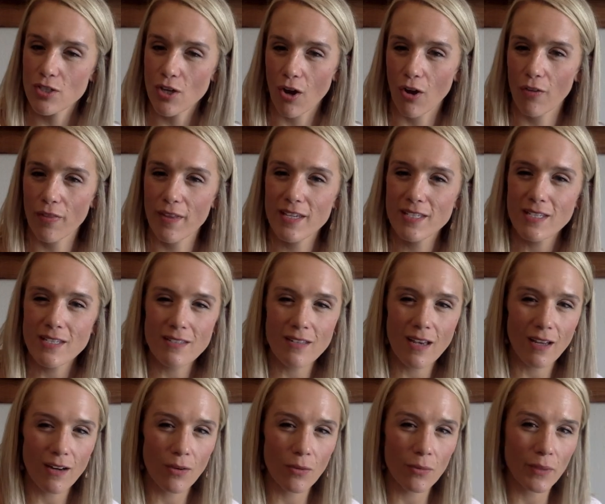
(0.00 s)
Y'all, this is
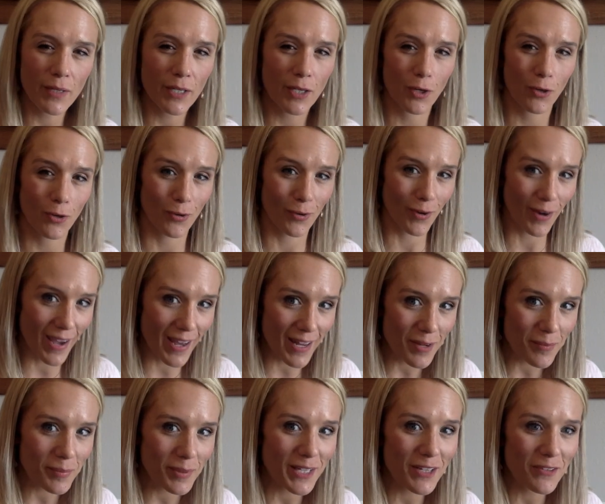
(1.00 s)
not only
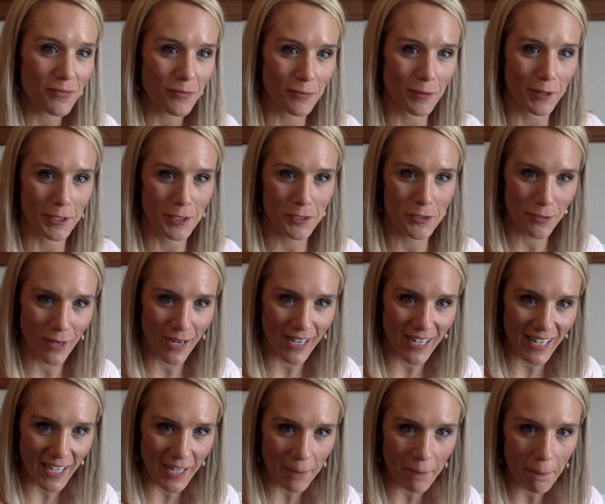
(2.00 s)
incredibly
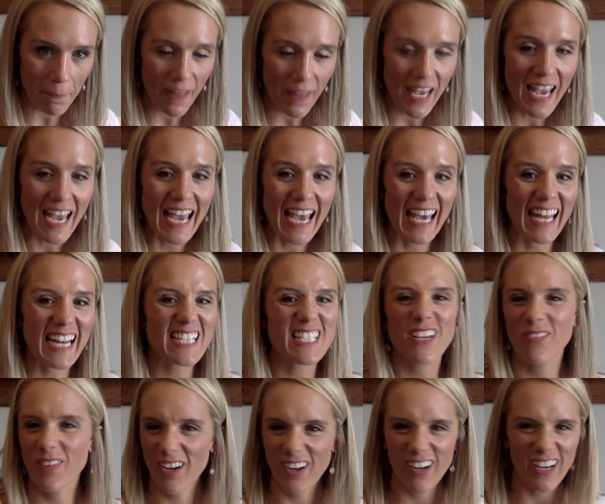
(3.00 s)
frustrating, it is
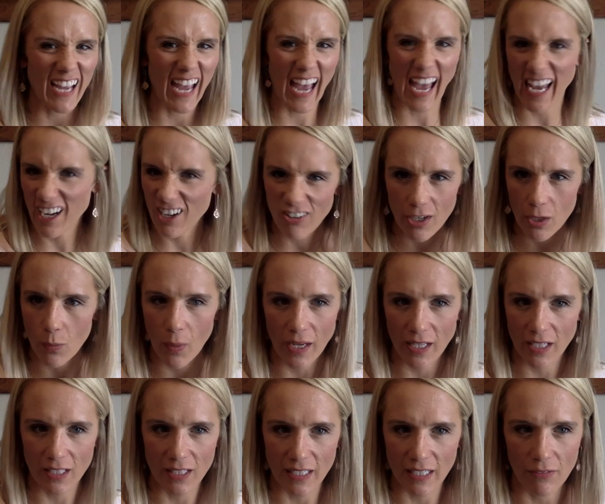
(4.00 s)
a very hangry way
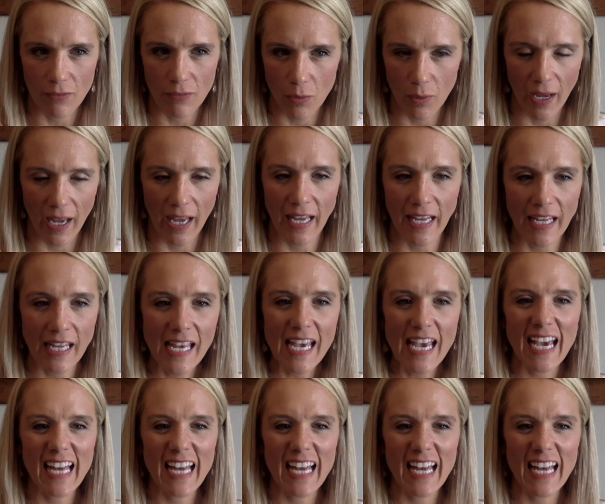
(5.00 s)
to live, okay?